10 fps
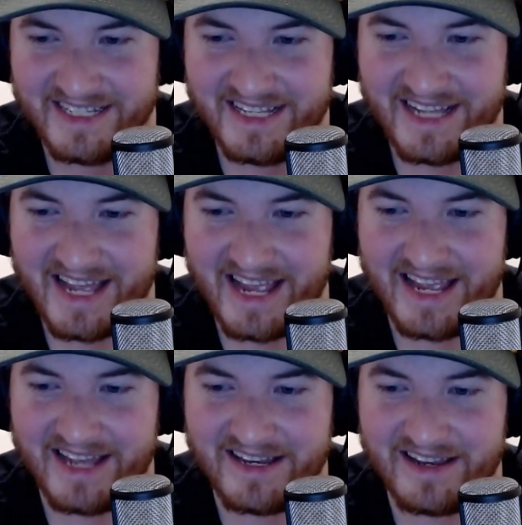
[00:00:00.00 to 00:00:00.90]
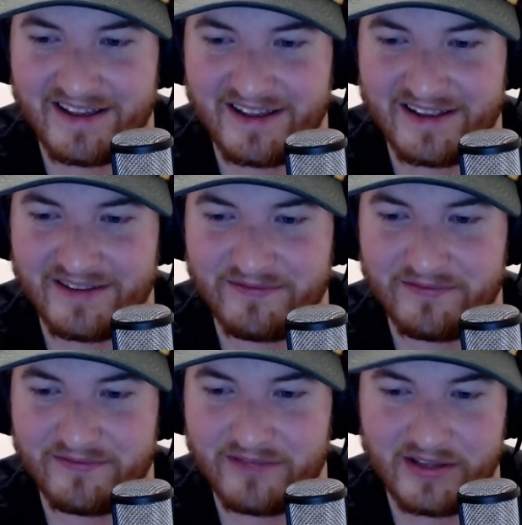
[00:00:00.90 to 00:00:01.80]
And
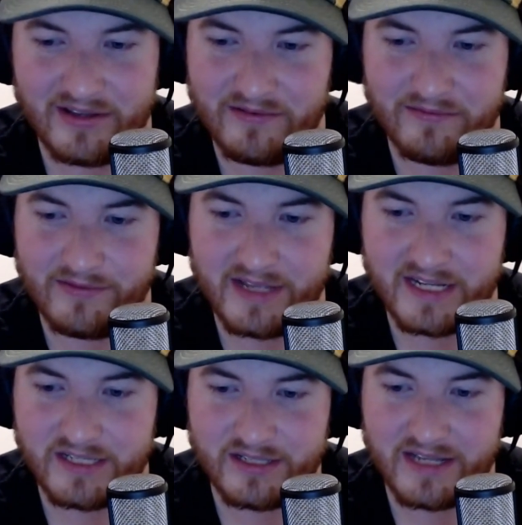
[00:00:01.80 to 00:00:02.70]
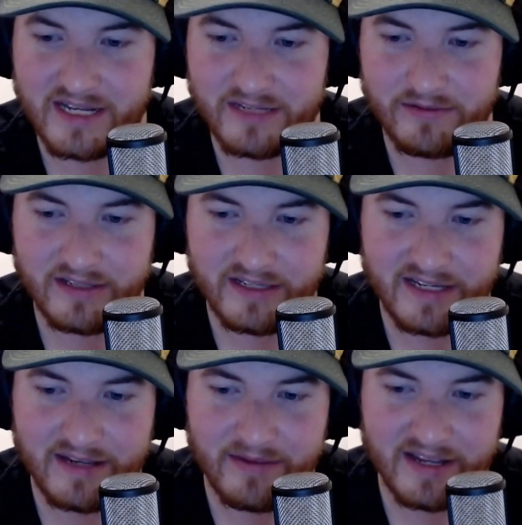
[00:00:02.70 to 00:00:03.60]
that's really
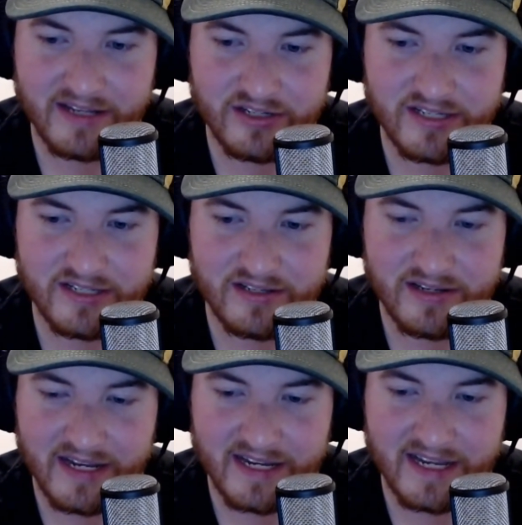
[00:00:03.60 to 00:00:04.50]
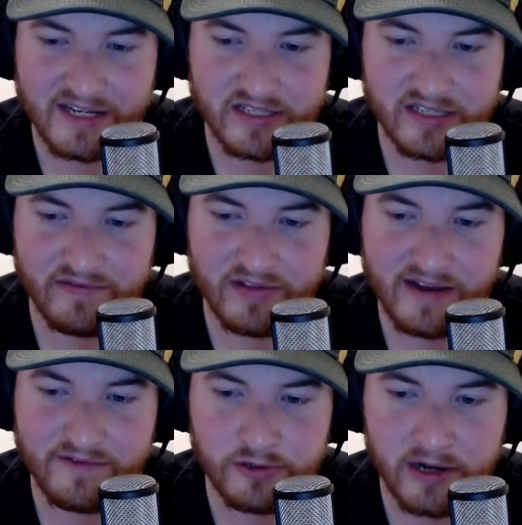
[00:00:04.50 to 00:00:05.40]
it, man. Just live
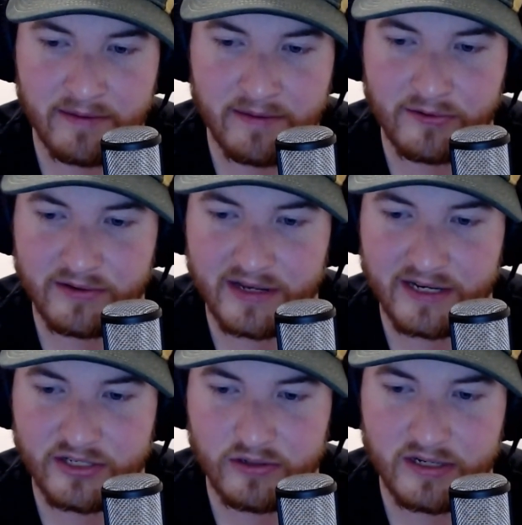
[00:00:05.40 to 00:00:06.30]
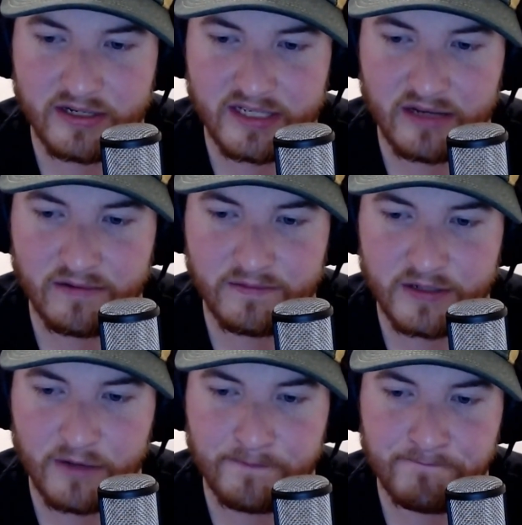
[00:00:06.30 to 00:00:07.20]
life, travel, and enjoy yourself.
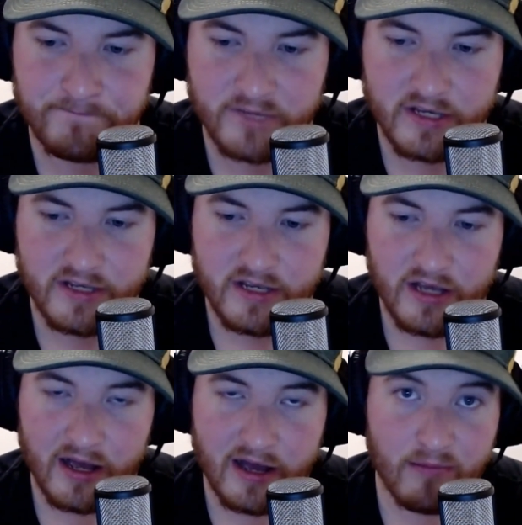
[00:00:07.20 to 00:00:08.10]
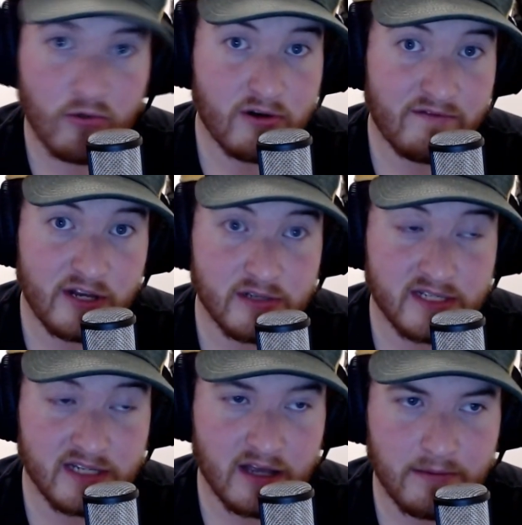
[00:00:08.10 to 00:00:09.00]
So more videos to
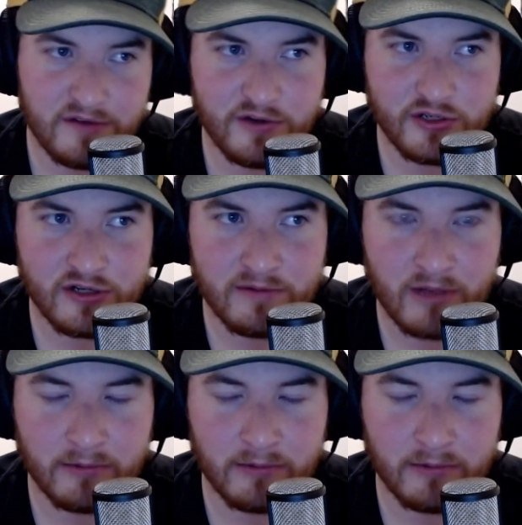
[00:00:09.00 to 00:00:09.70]
come in the future, probably